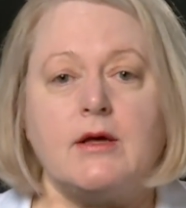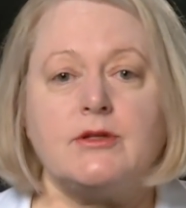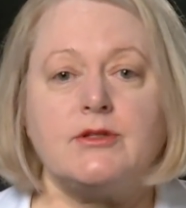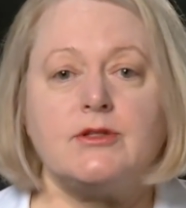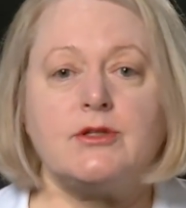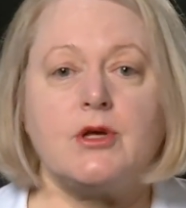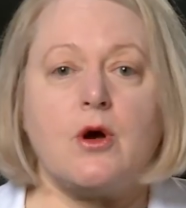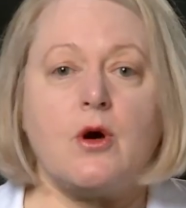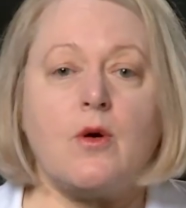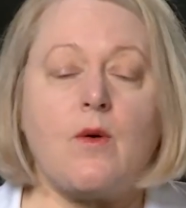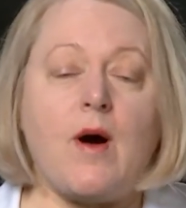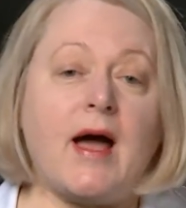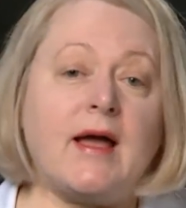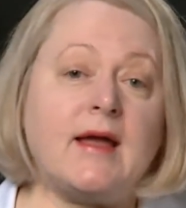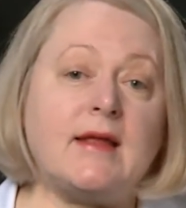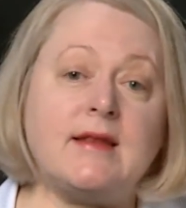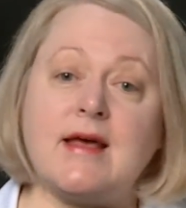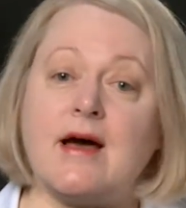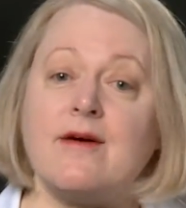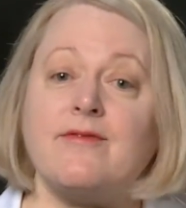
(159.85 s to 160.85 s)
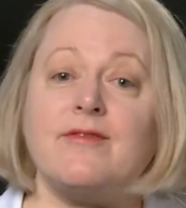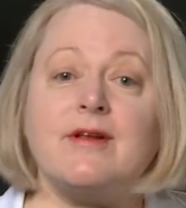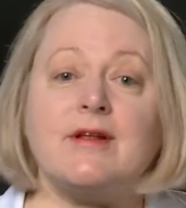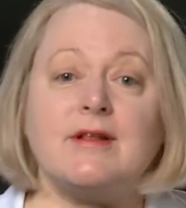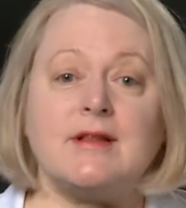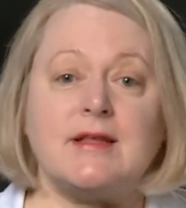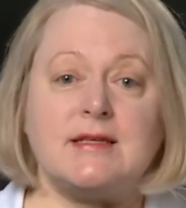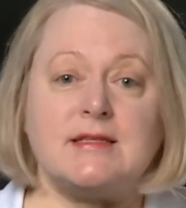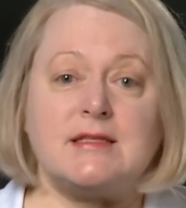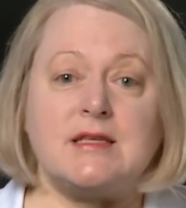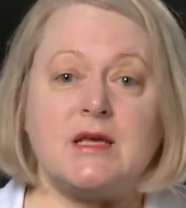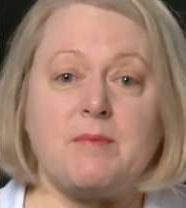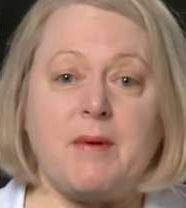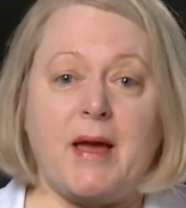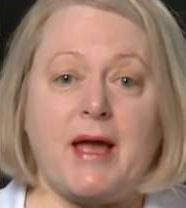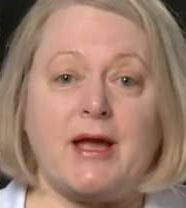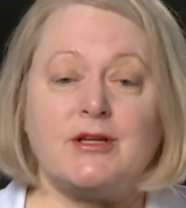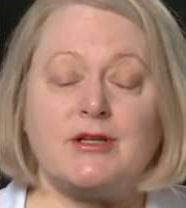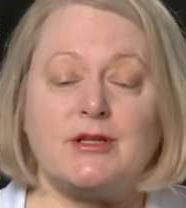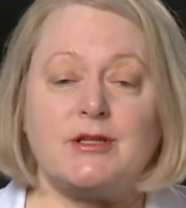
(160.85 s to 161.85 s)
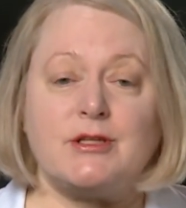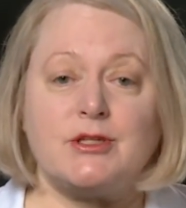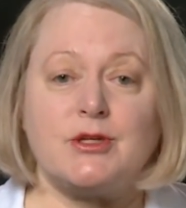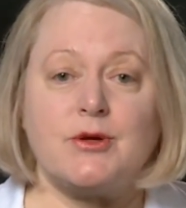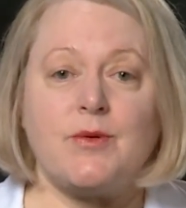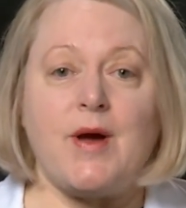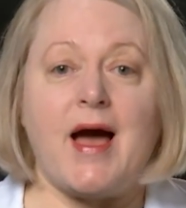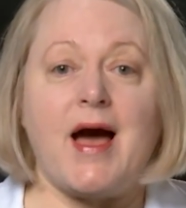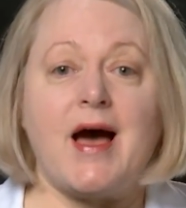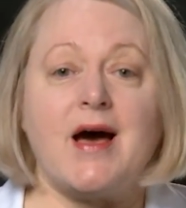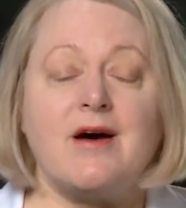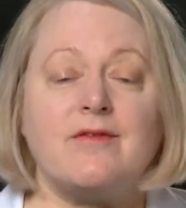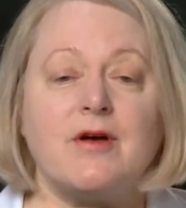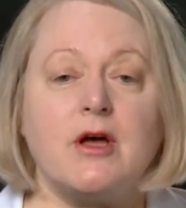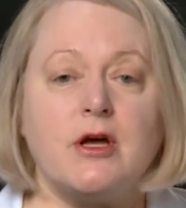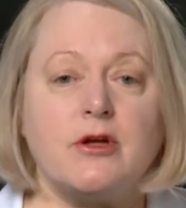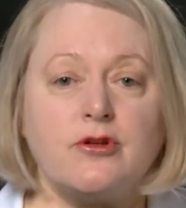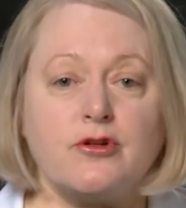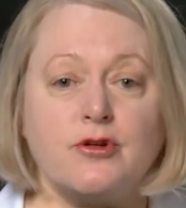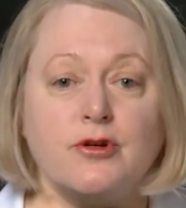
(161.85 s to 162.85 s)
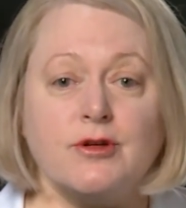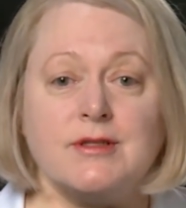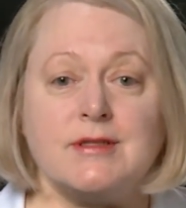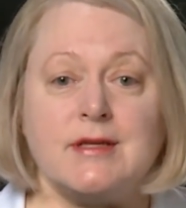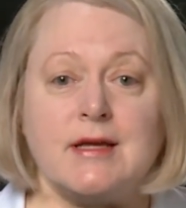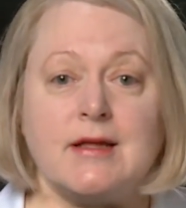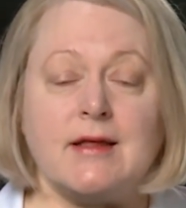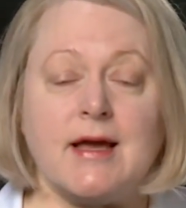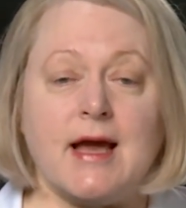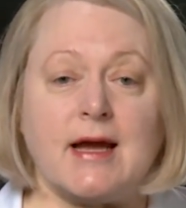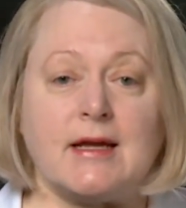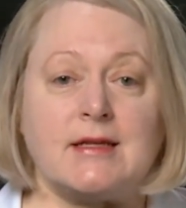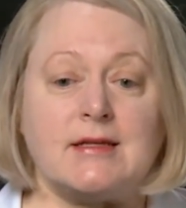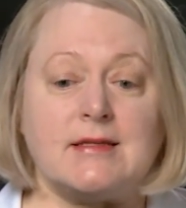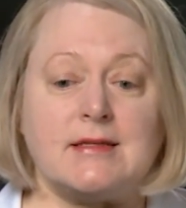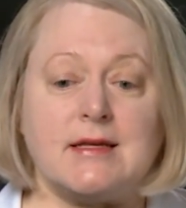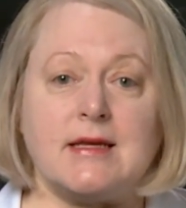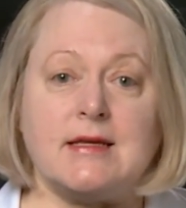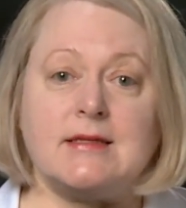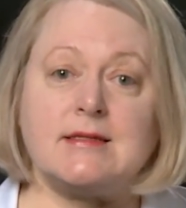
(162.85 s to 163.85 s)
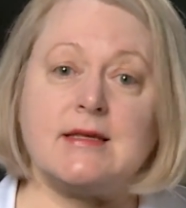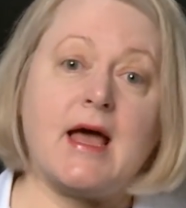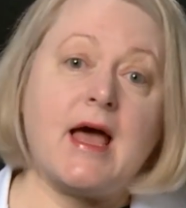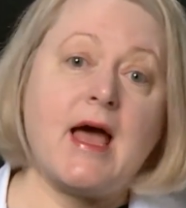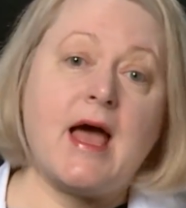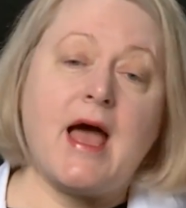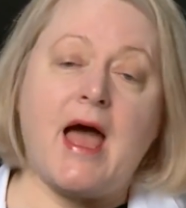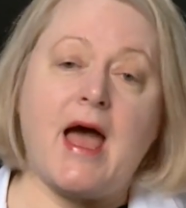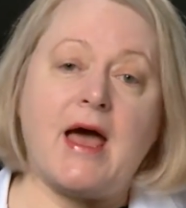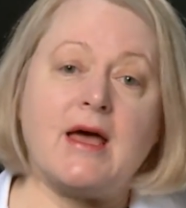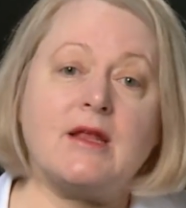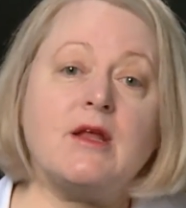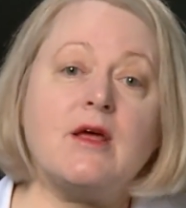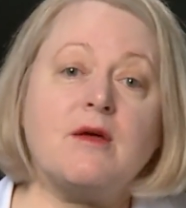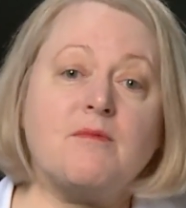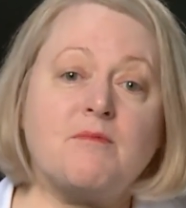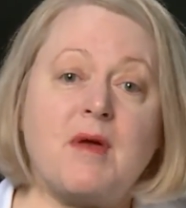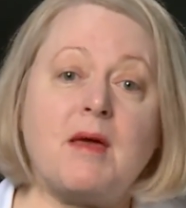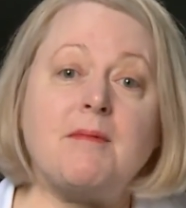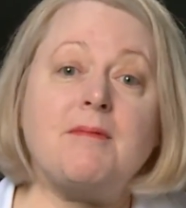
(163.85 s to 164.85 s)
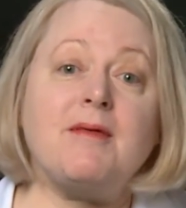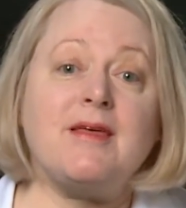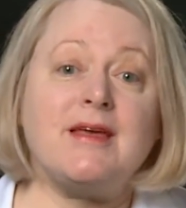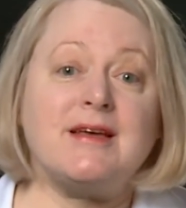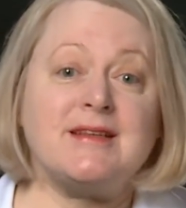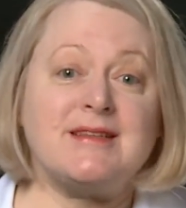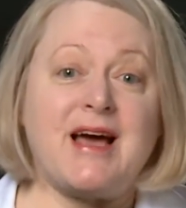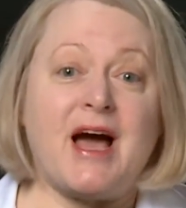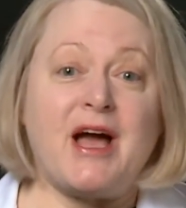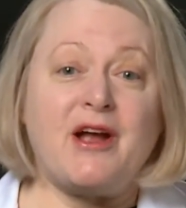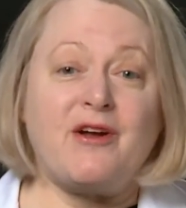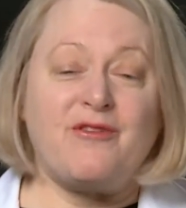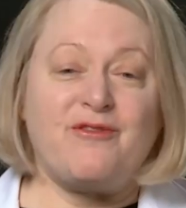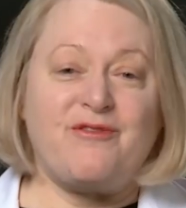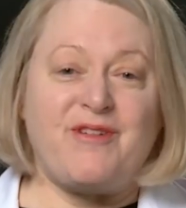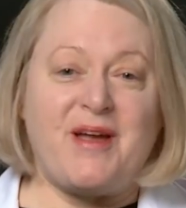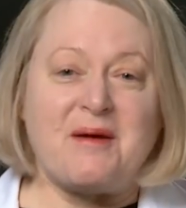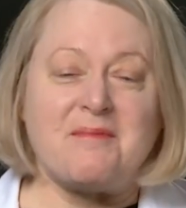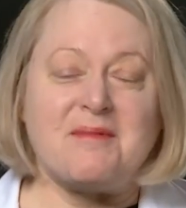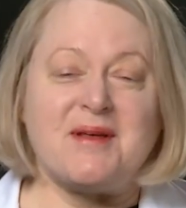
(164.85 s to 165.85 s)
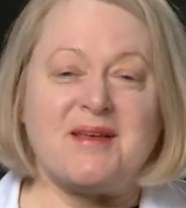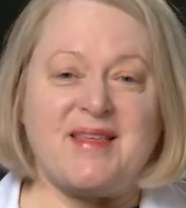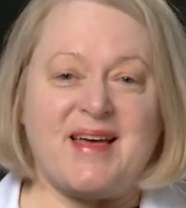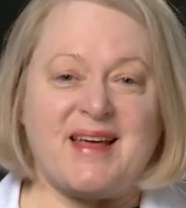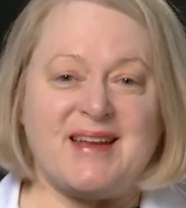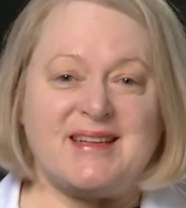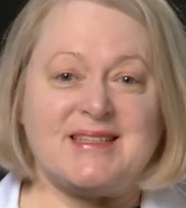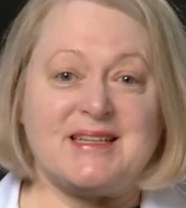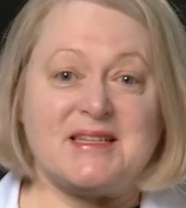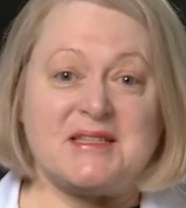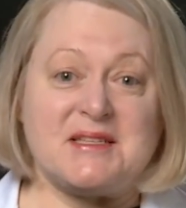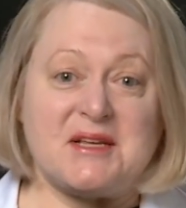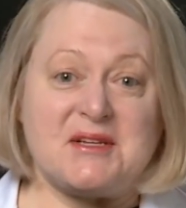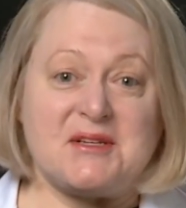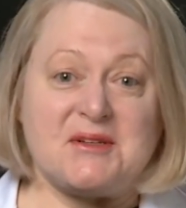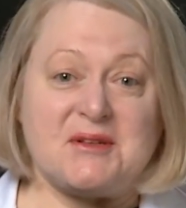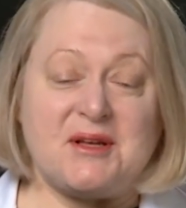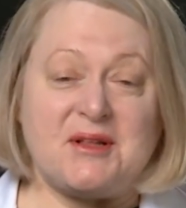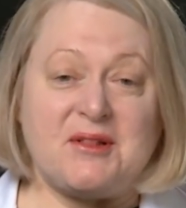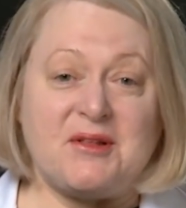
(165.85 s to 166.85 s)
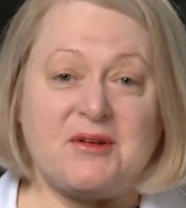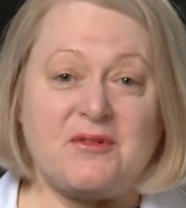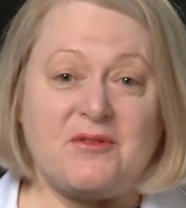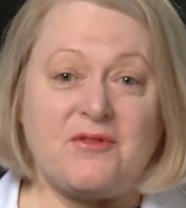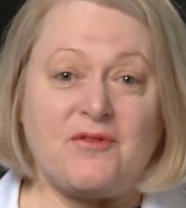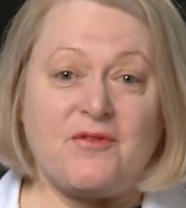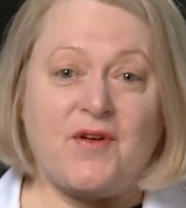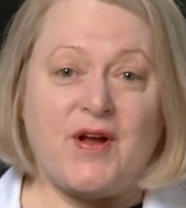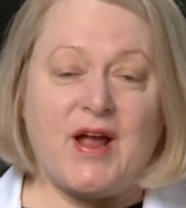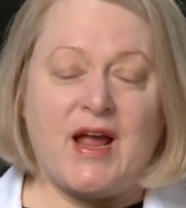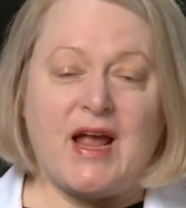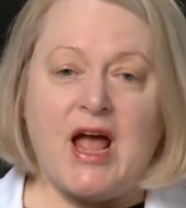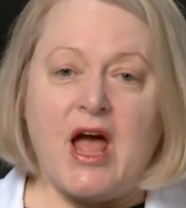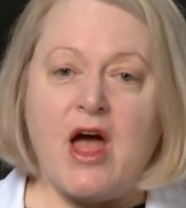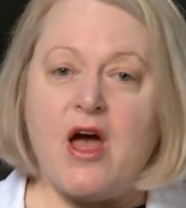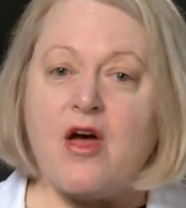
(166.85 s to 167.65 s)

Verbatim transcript: So I definitely see patients who have true celiac disease and maybe the entire family then is essentially gluten free.